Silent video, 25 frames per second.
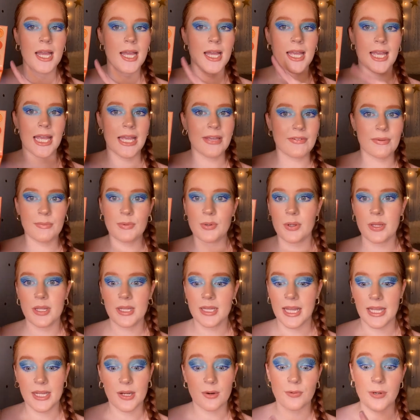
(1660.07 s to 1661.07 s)
if I'm doing
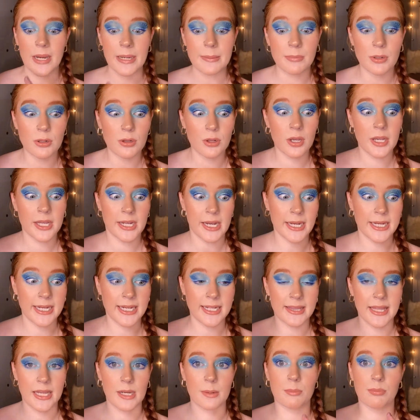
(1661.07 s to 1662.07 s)
like a rainbow look and I
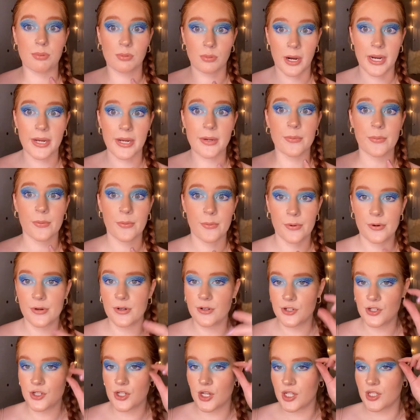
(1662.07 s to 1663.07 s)
need like a bright
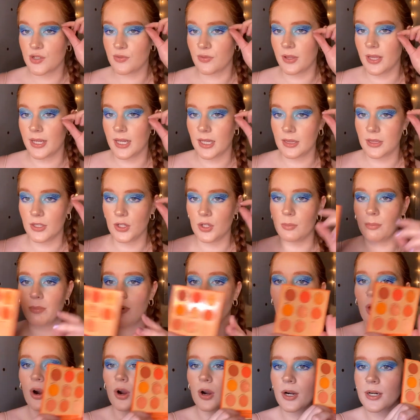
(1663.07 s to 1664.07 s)
orange just for like a little
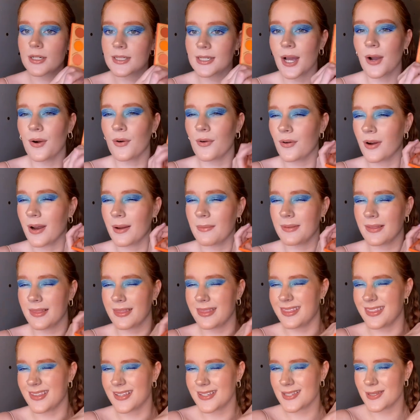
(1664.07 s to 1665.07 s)
part, I'll grab
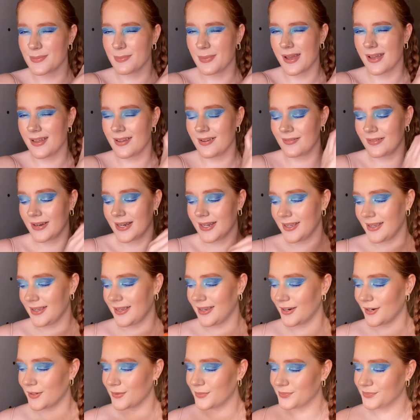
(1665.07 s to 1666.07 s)
this palette right
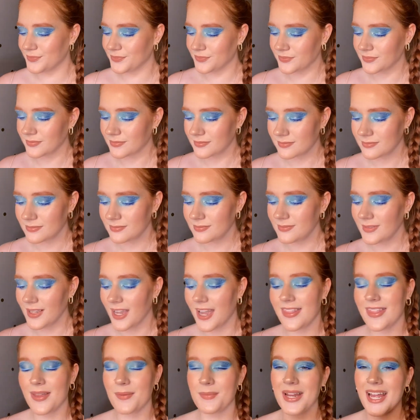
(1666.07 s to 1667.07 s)
here.
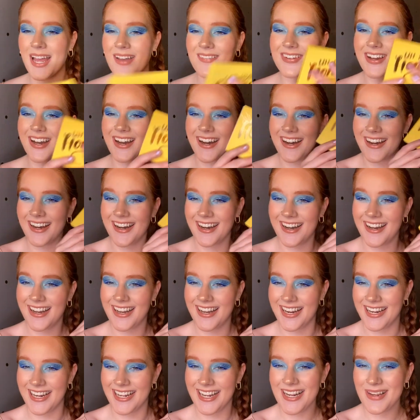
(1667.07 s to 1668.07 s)
And then we have
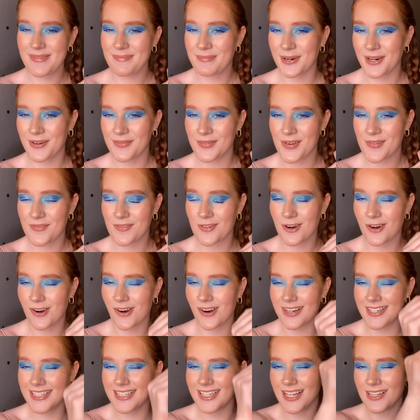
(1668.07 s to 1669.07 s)
Honey, perfect for
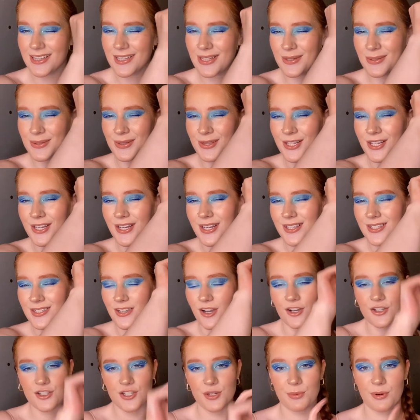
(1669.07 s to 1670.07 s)
our yellow looks,
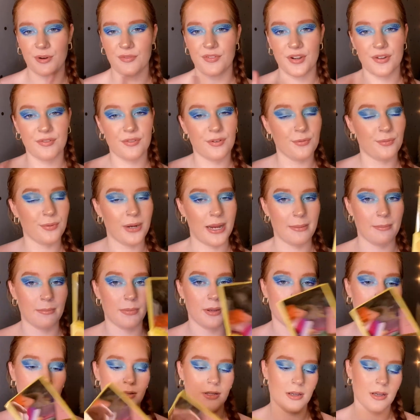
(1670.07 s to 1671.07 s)
also perfect for
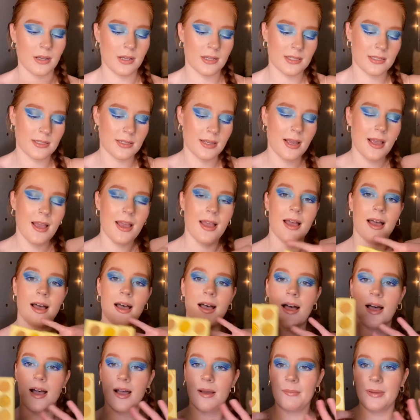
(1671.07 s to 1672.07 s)
rainbow looks.
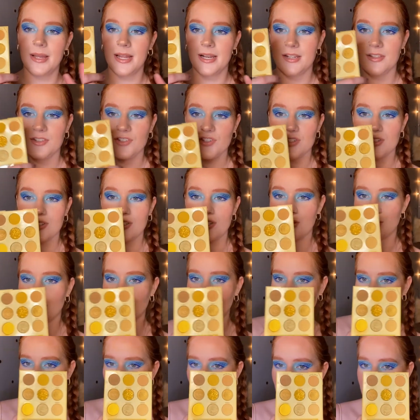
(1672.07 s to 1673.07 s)
And it's just
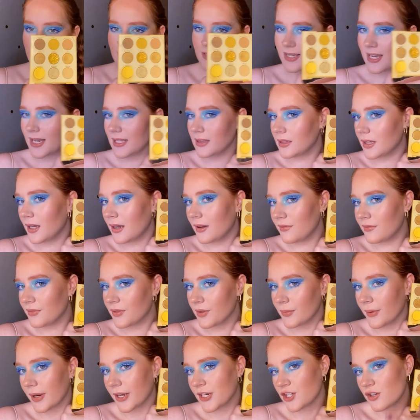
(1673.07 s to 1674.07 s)
gorgeous. I love
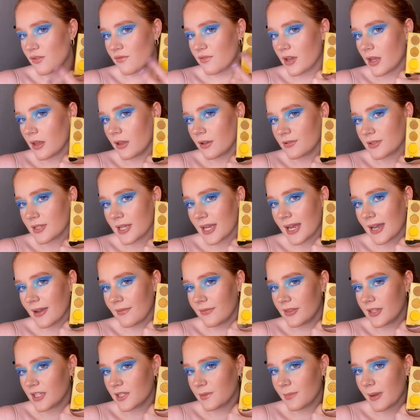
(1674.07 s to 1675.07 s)
the range of yellows they have
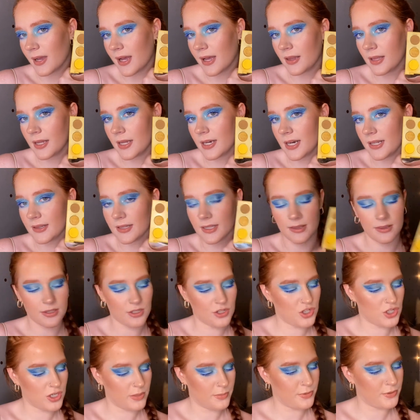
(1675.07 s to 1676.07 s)
in this palette, and I think the
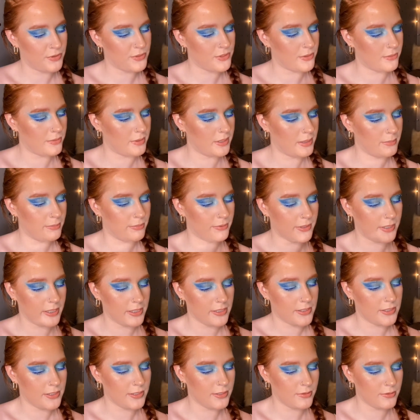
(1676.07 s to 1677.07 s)
shimmers are really pretty
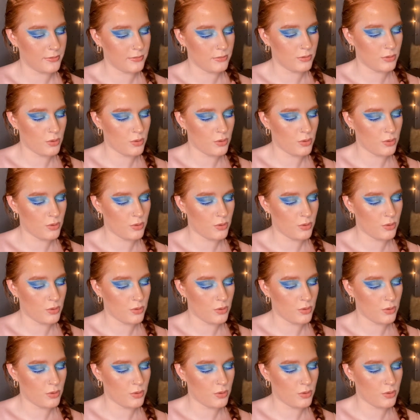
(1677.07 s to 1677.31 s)
too.